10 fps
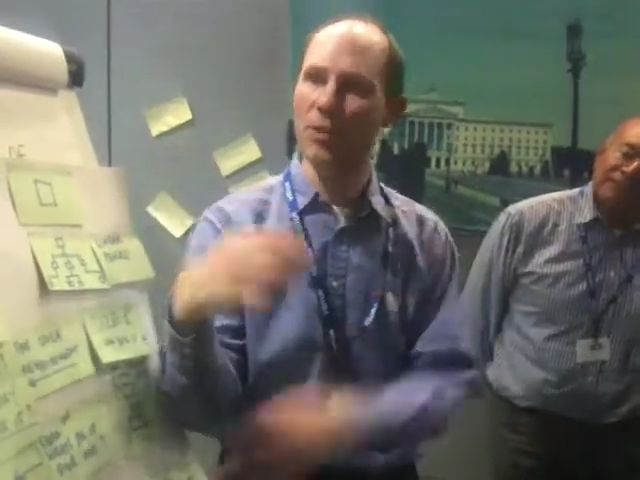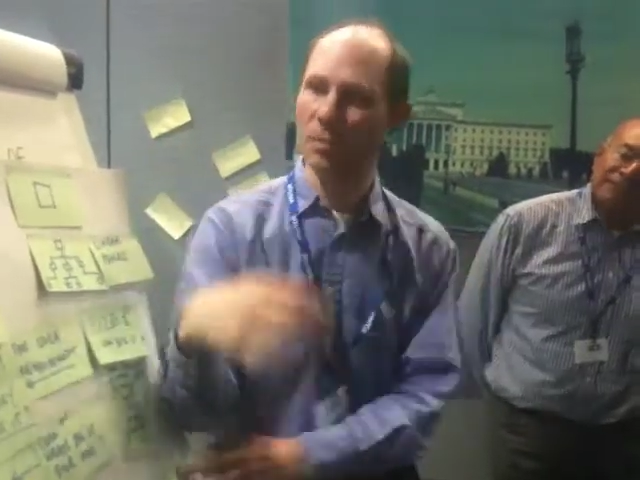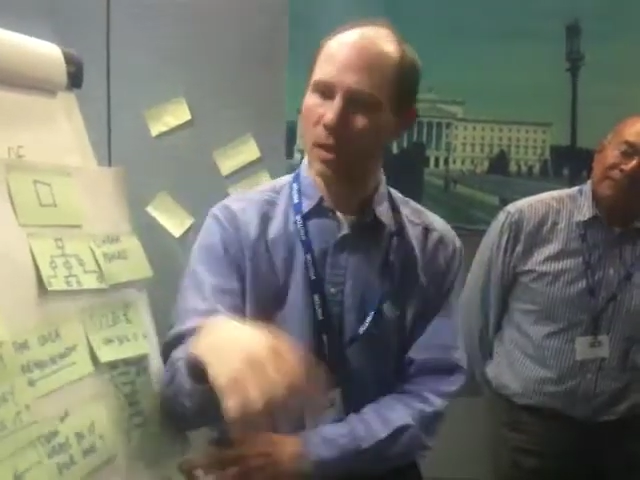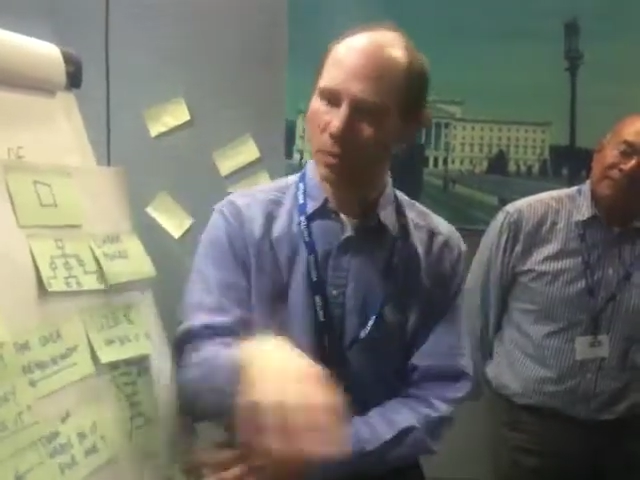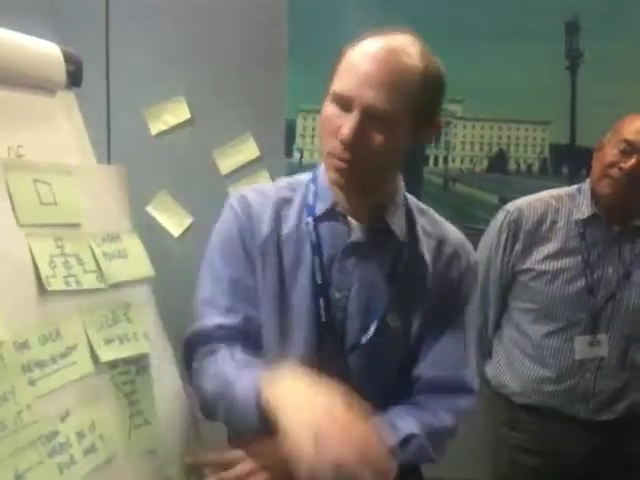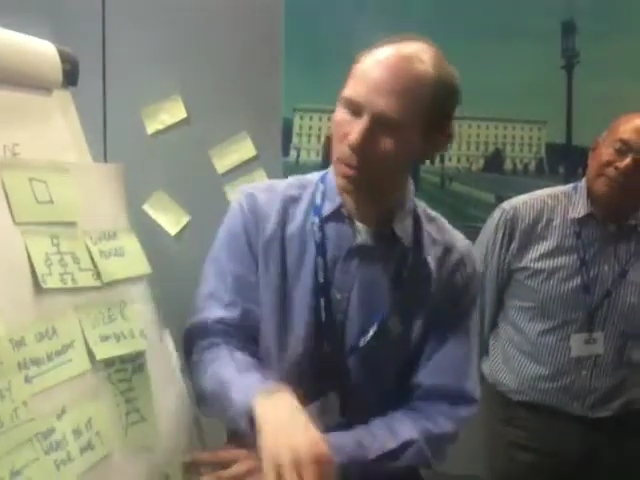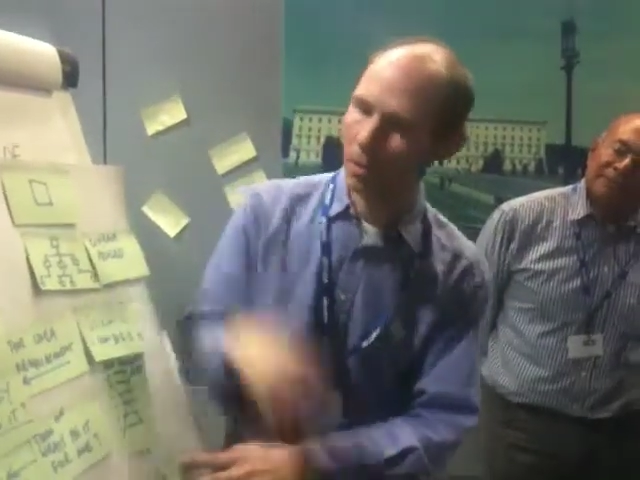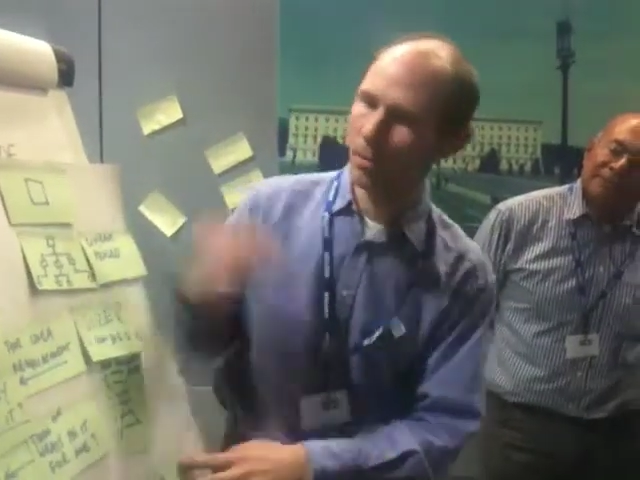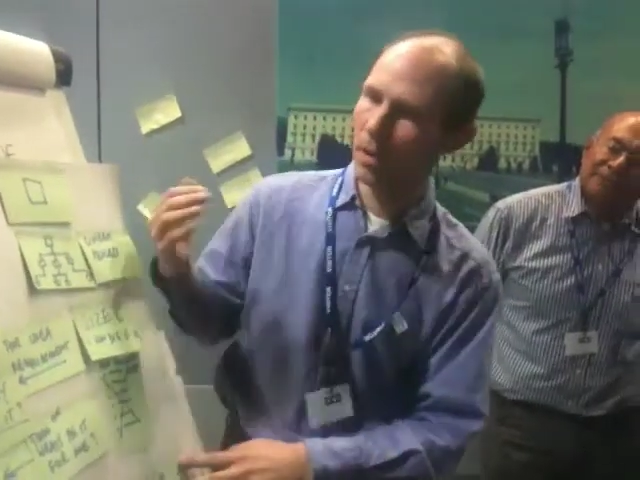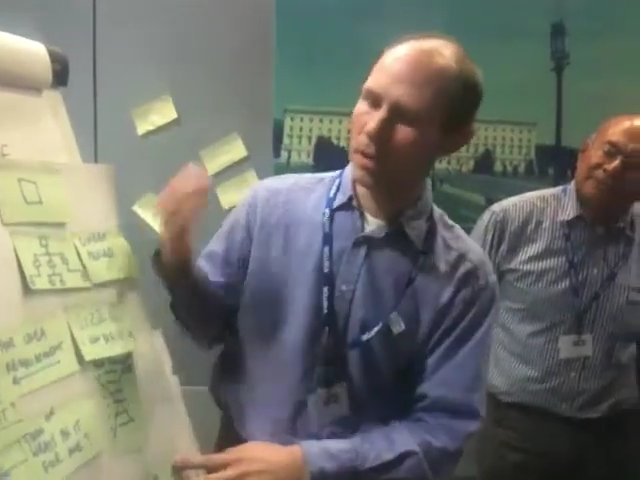somehow in the
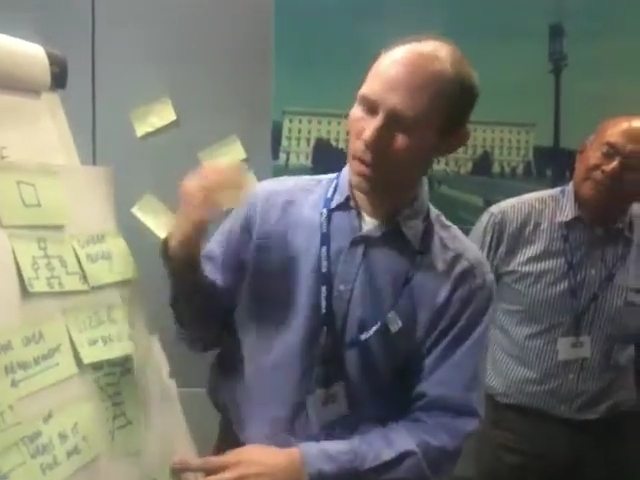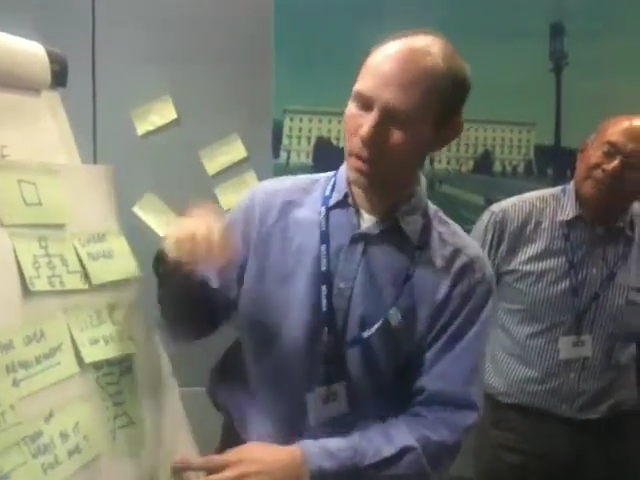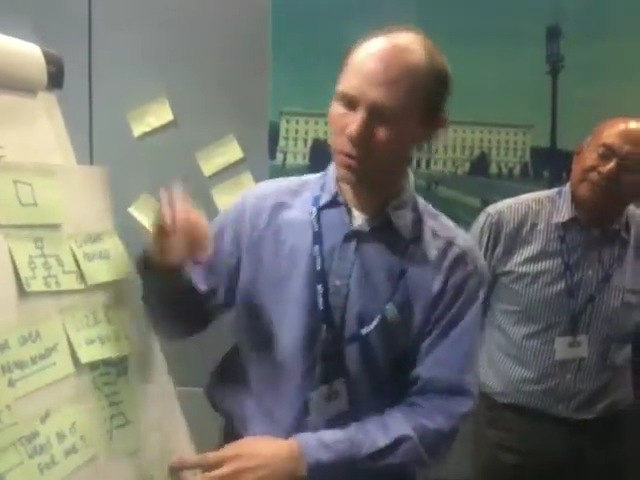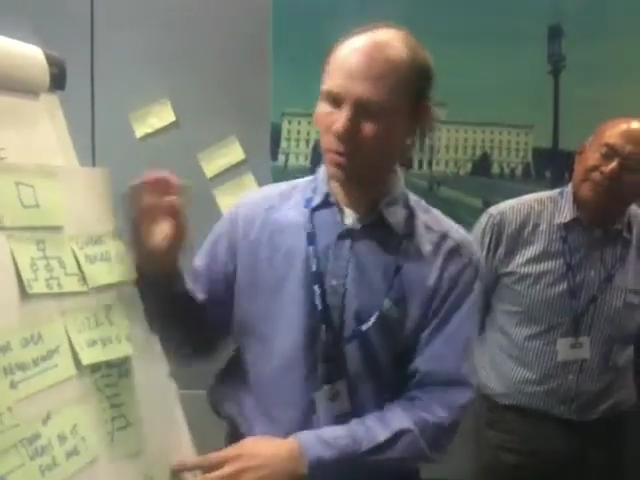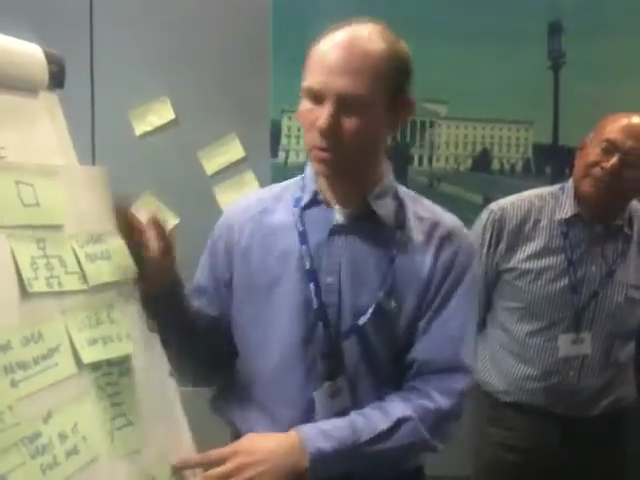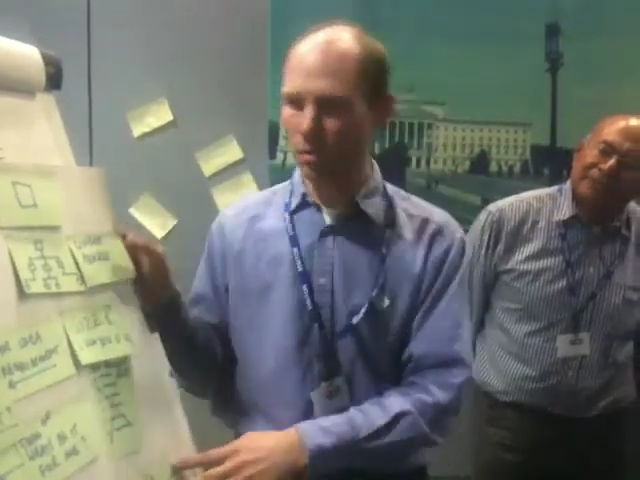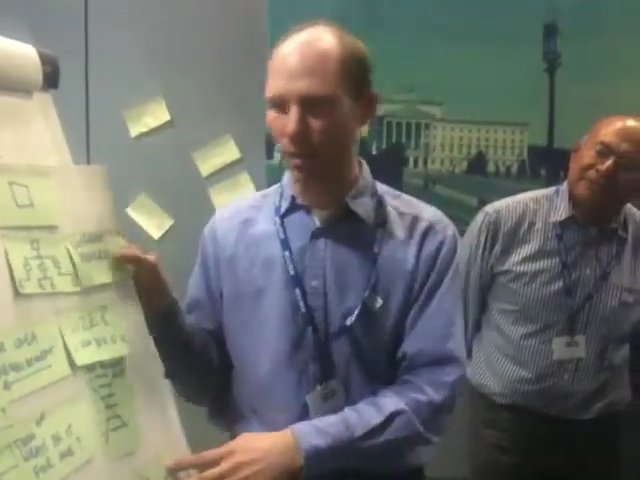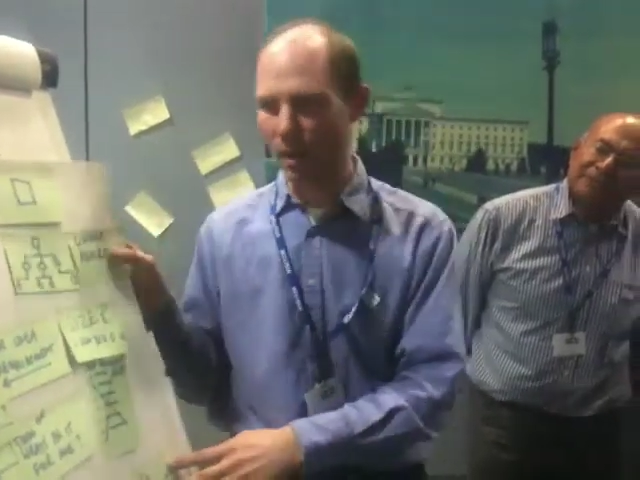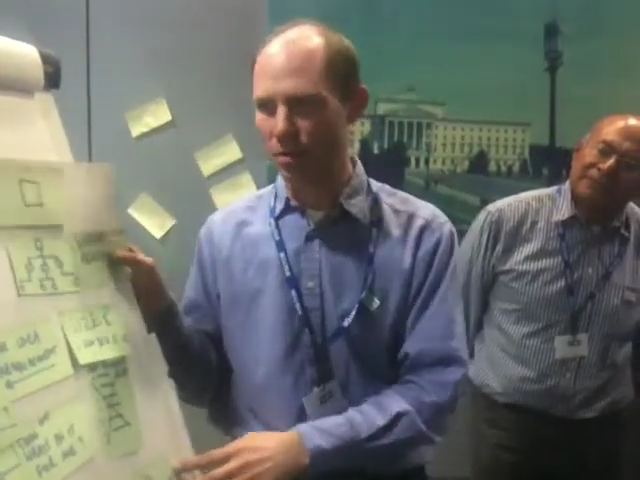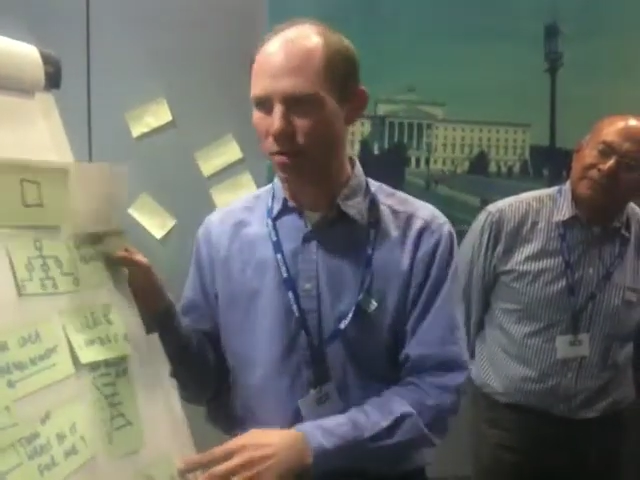middle. How do you do
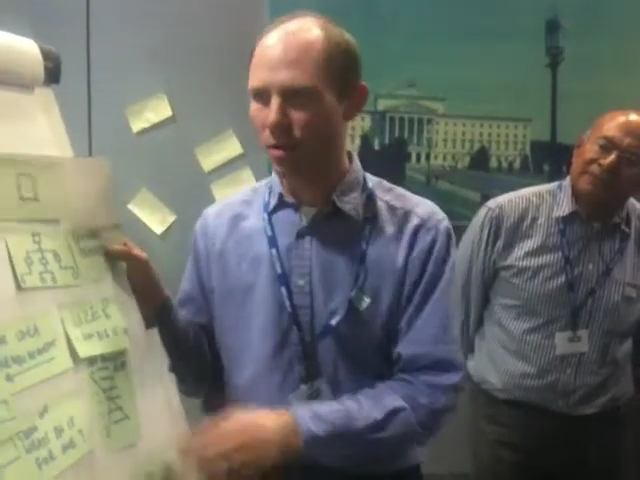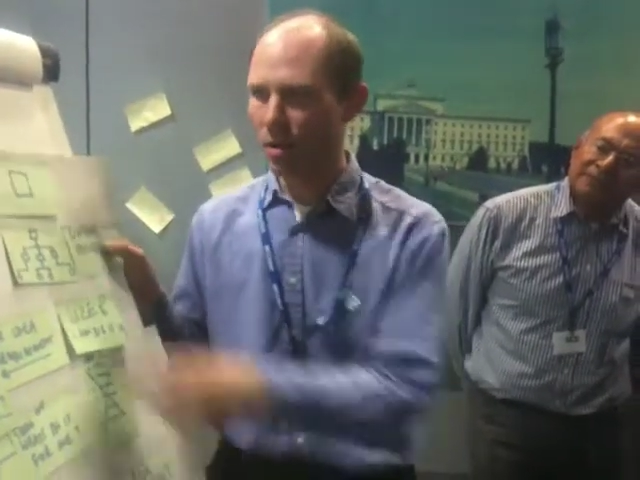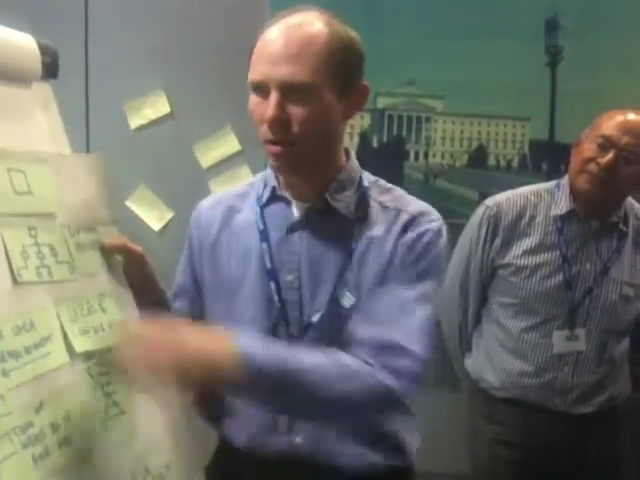that?